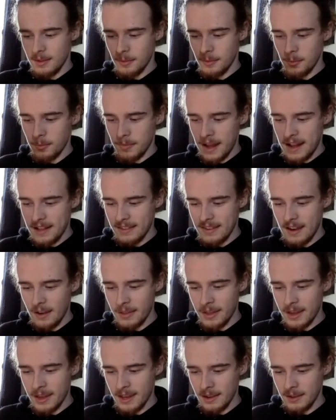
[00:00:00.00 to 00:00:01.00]
that's how
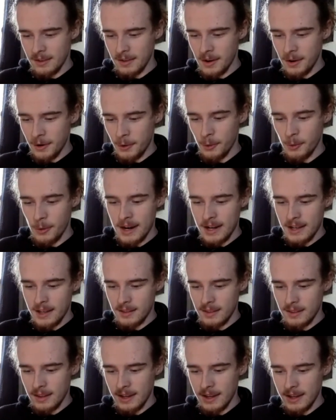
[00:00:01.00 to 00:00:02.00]
they
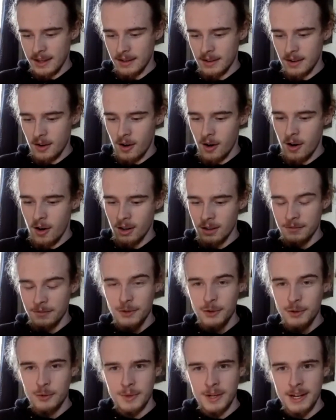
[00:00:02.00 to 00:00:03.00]
accredit like all of
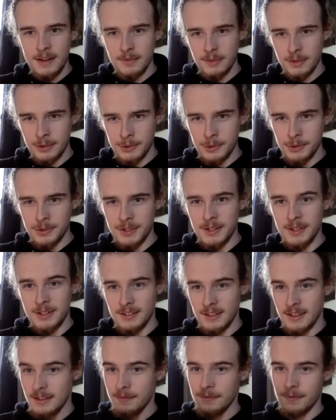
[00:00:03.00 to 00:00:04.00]
human evolution
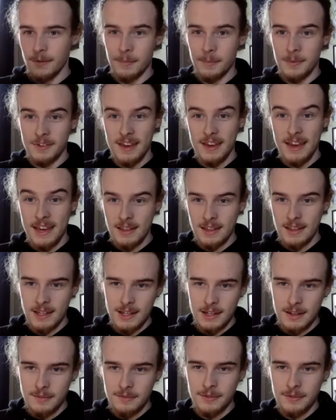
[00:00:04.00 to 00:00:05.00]
is like from this
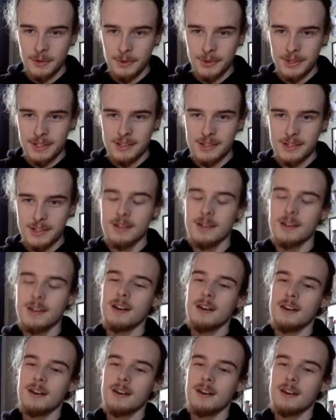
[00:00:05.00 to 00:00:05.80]
alien influence.